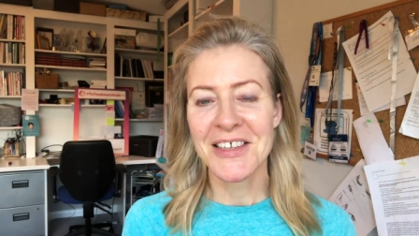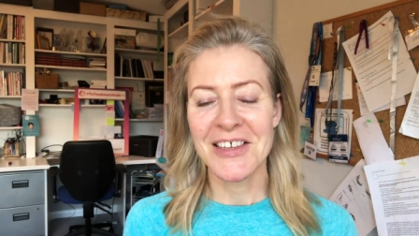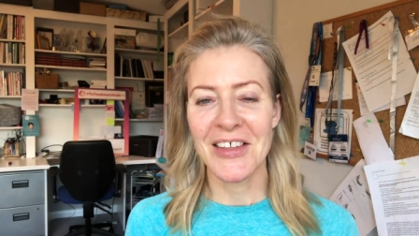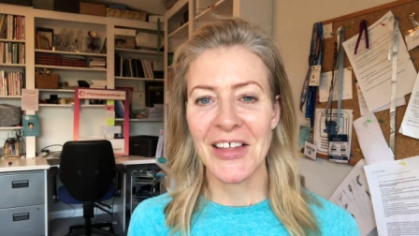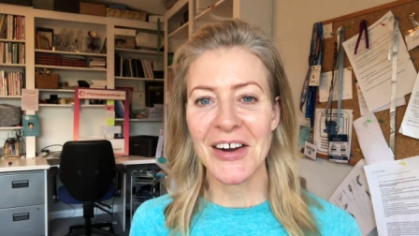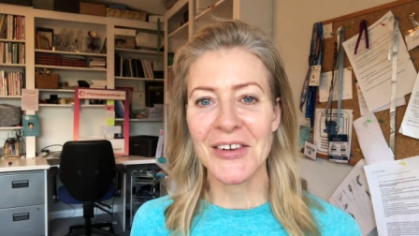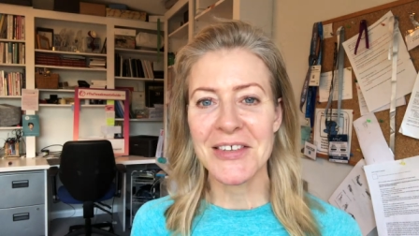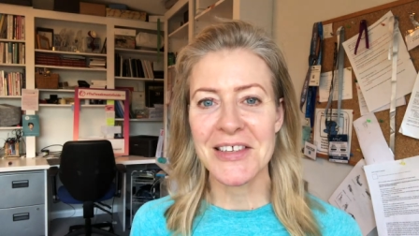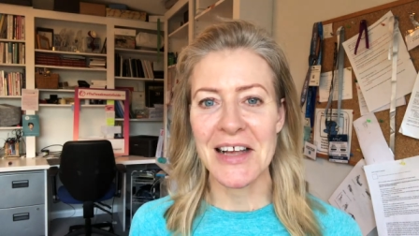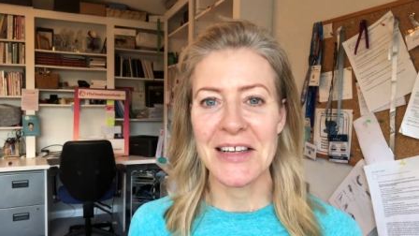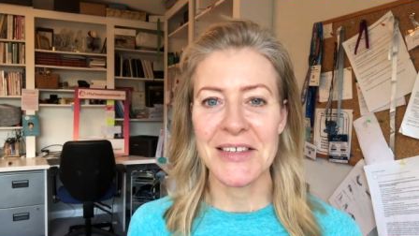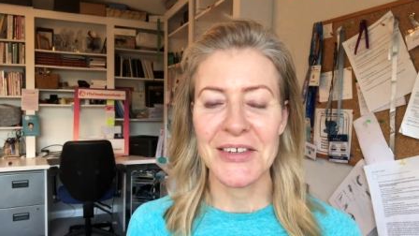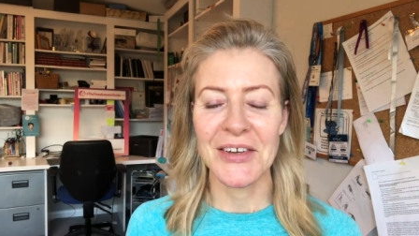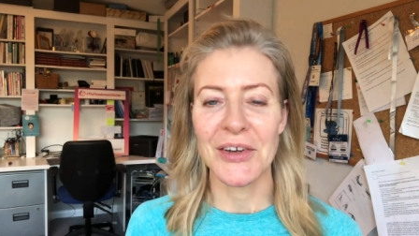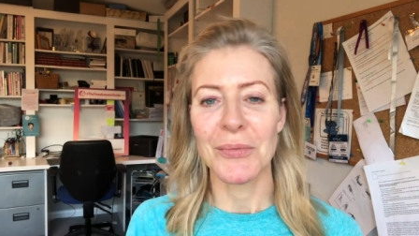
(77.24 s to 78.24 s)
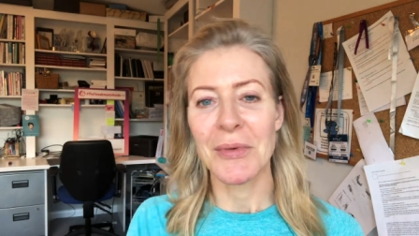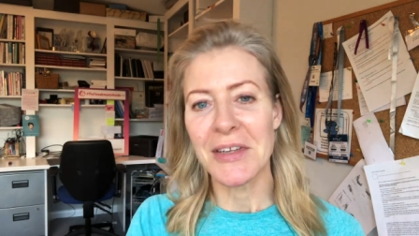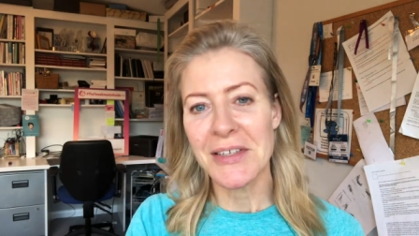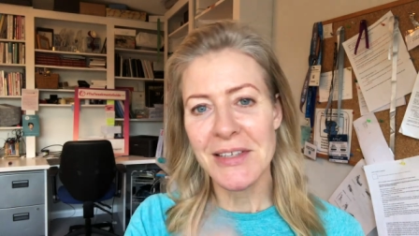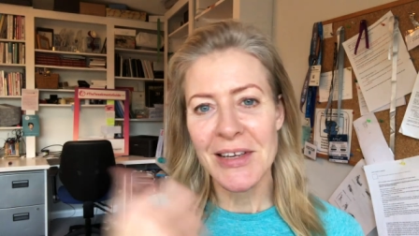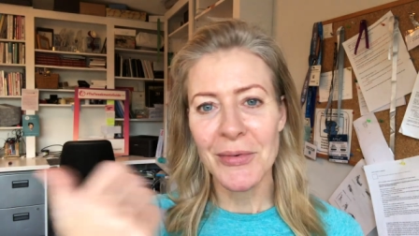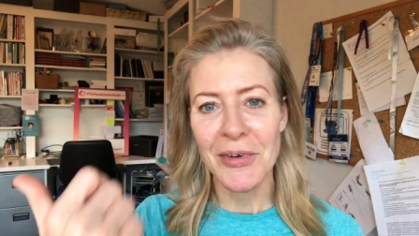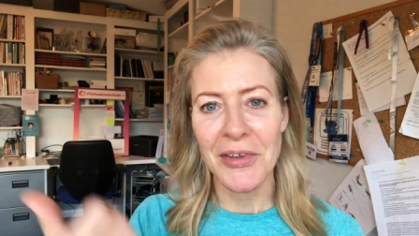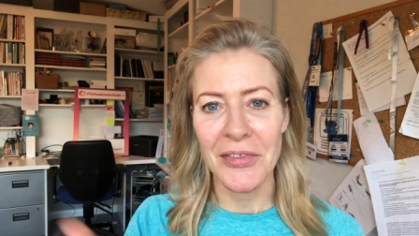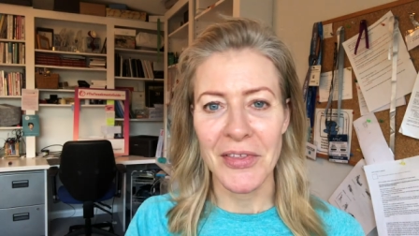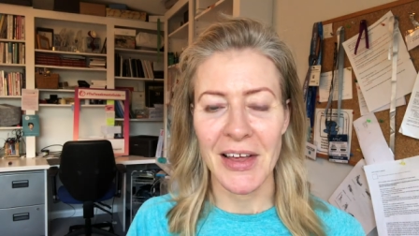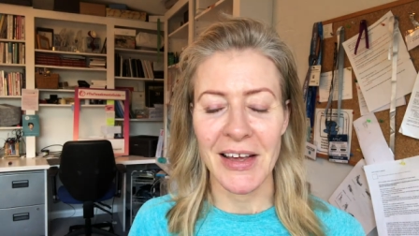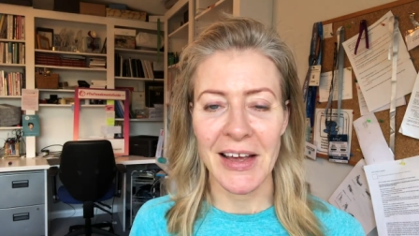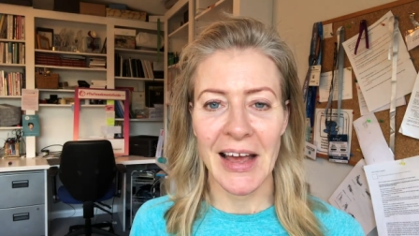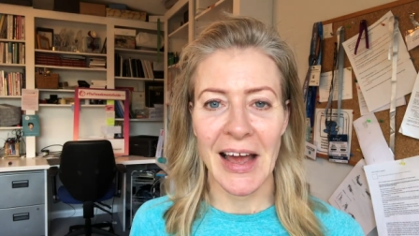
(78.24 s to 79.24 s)
So that all sounds good, but see what you
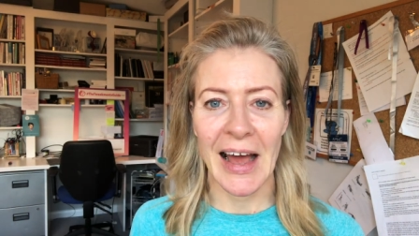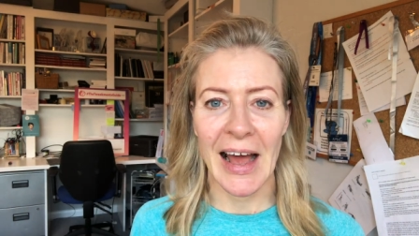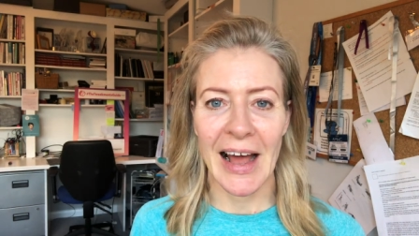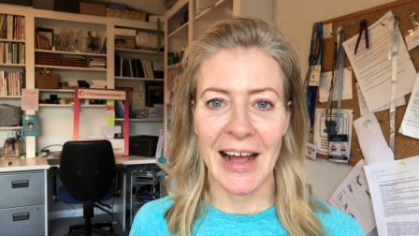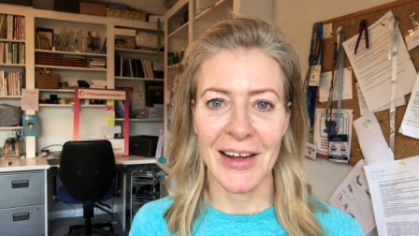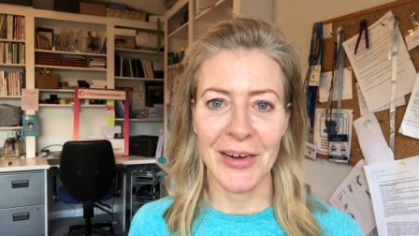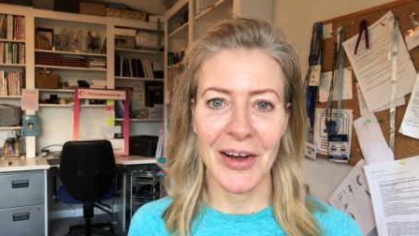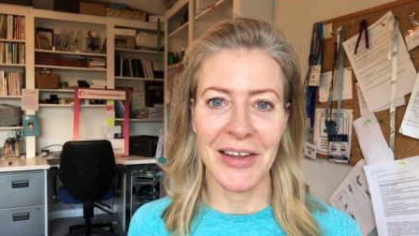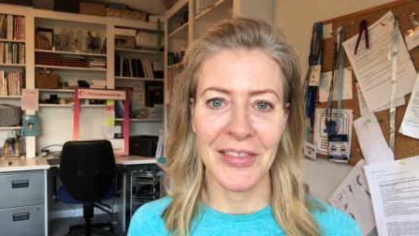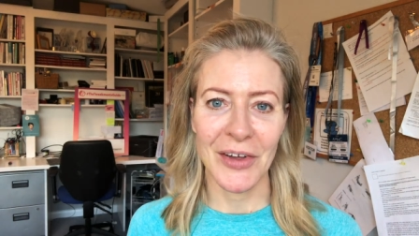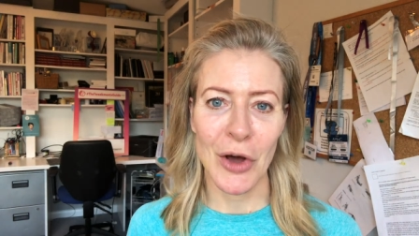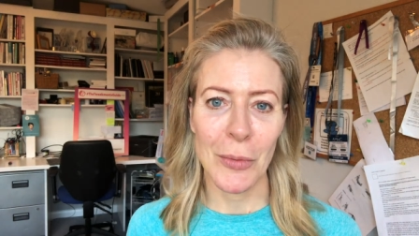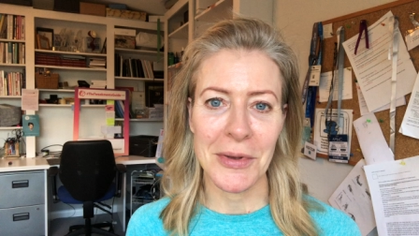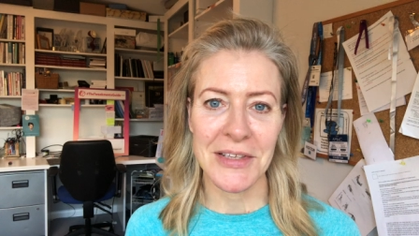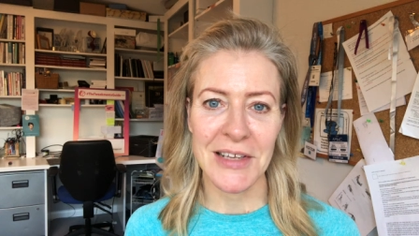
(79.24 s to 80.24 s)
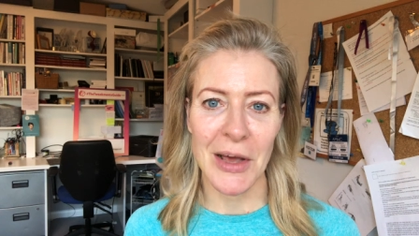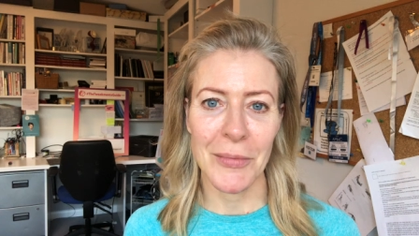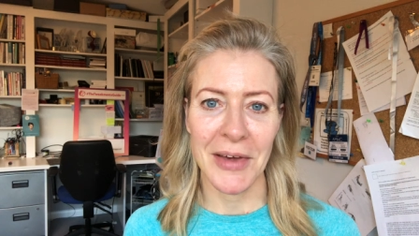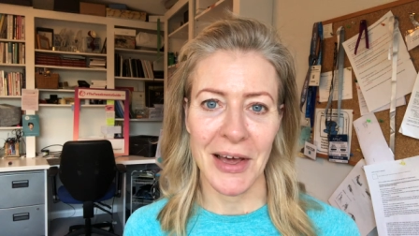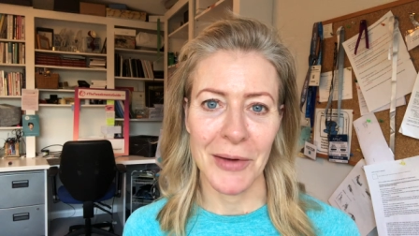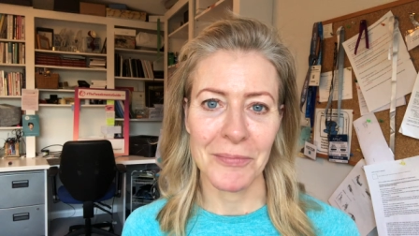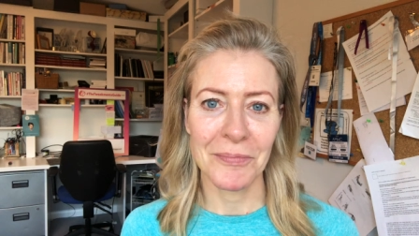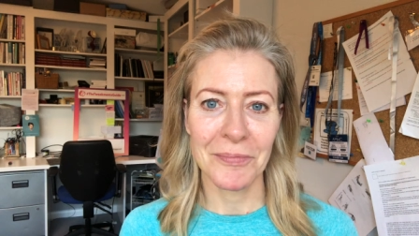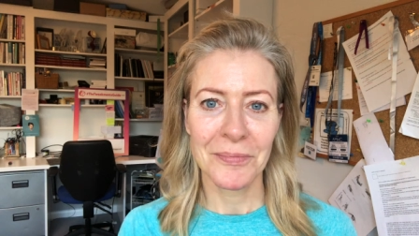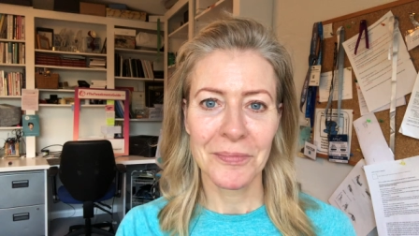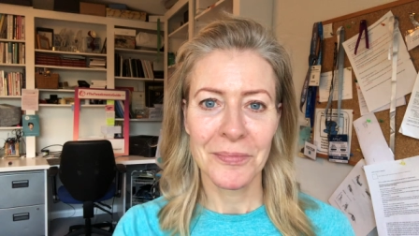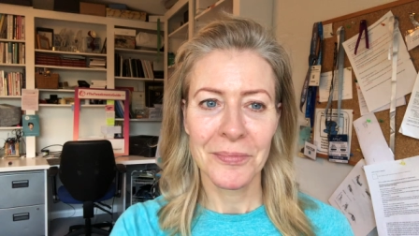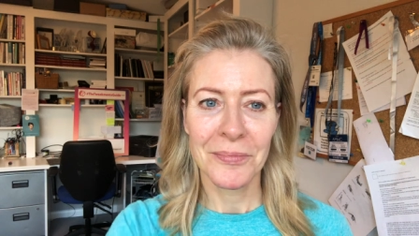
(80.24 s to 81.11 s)
think uh, in the comments coming up.